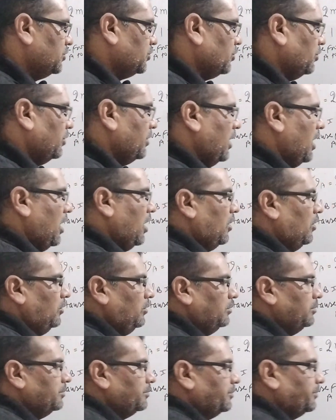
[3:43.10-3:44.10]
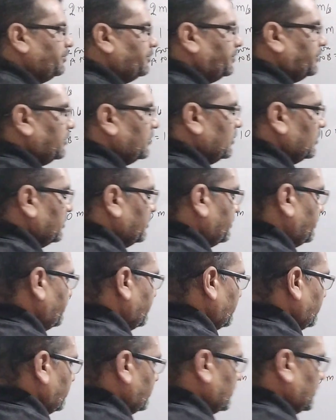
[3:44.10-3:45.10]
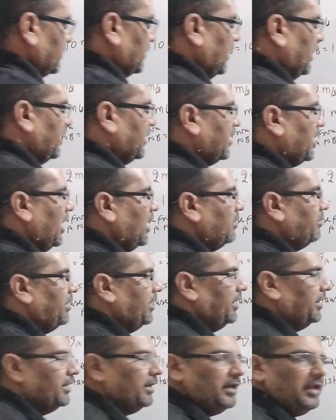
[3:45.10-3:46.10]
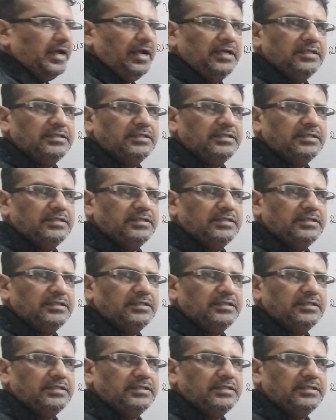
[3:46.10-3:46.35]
so now it can be written